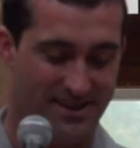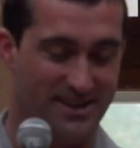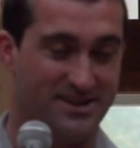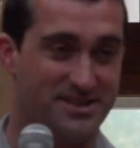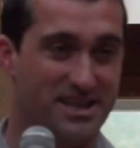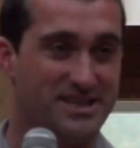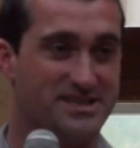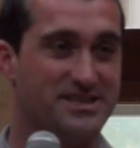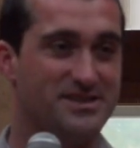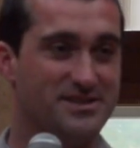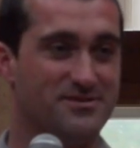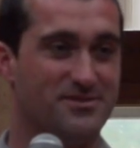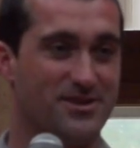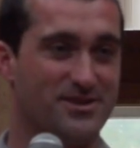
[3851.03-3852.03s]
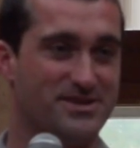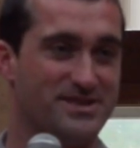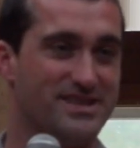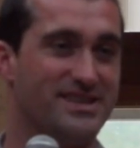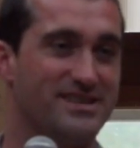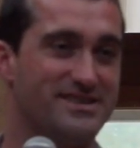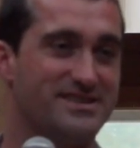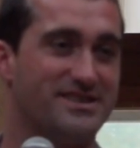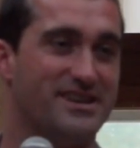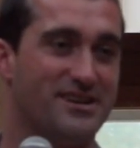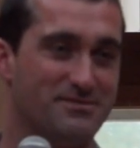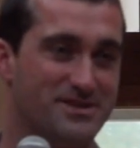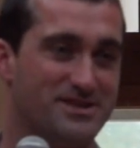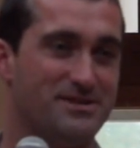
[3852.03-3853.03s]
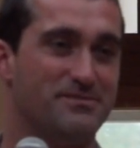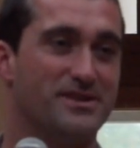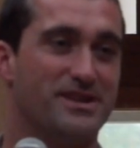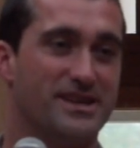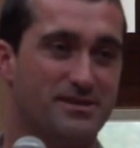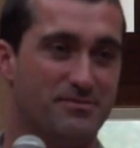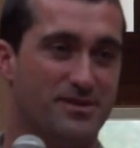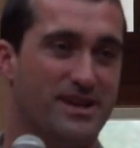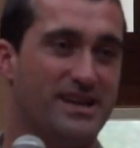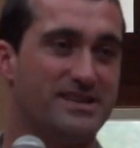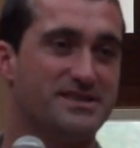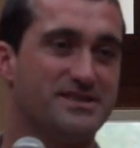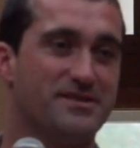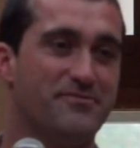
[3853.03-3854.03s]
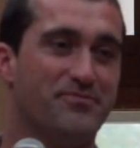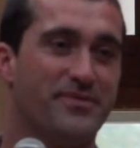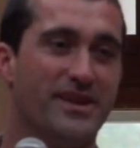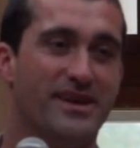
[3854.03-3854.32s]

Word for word: adjacent to our seeds to help stimulate the plants.